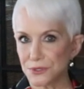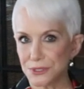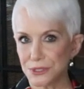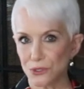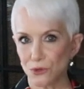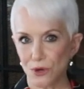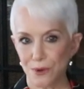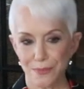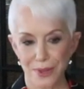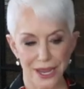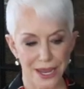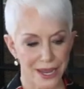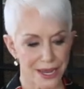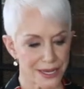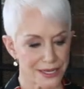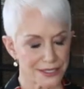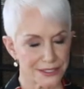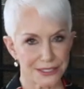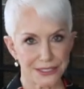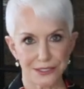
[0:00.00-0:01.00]

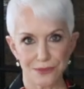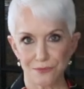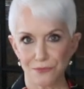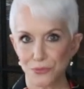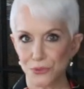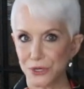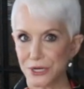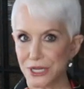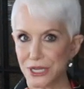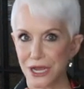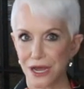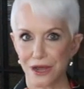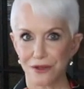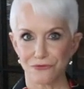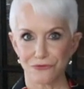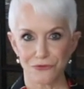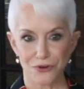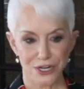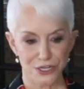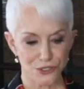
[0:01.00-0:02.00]
sorbet, some pretty
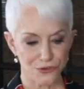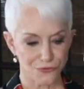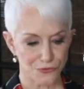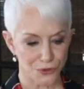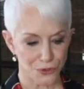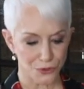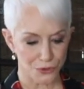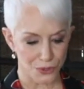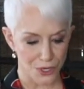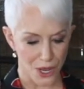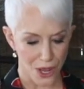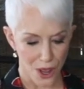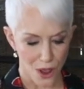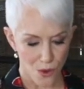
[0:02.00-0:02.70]
cut fresh fruit,